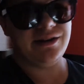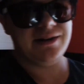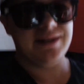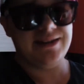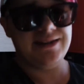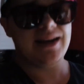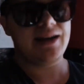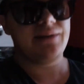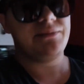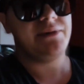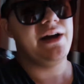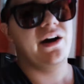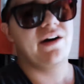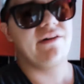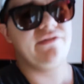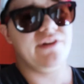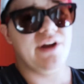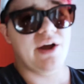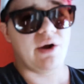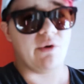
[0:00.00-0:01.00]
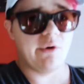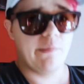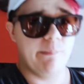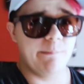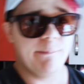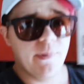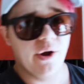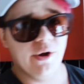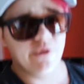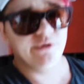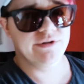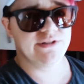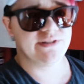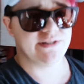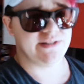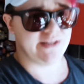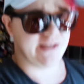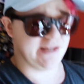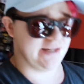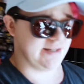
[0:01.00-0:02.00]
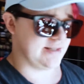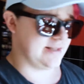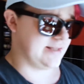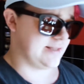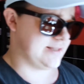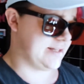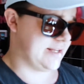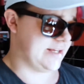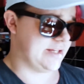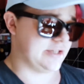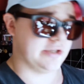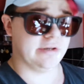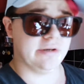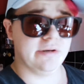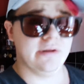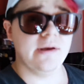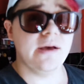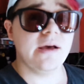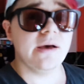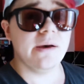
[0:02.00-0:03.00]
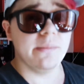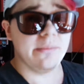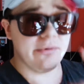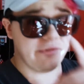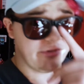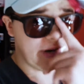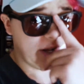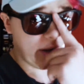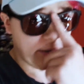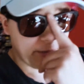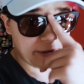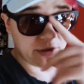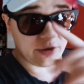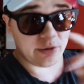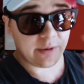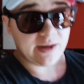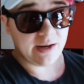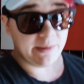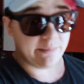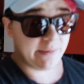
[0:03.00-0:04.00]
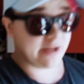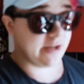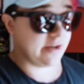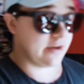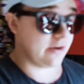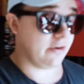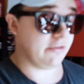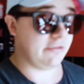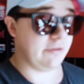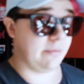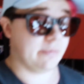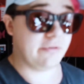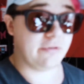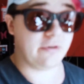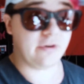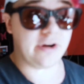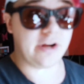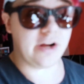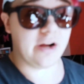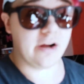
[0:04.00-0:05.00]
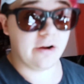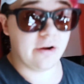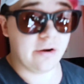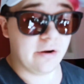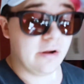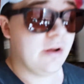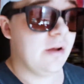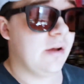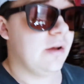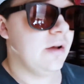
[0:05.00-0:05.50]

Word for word: only take me half an hour at most to get to the station. For now, I'm going to quickly make a coffee before I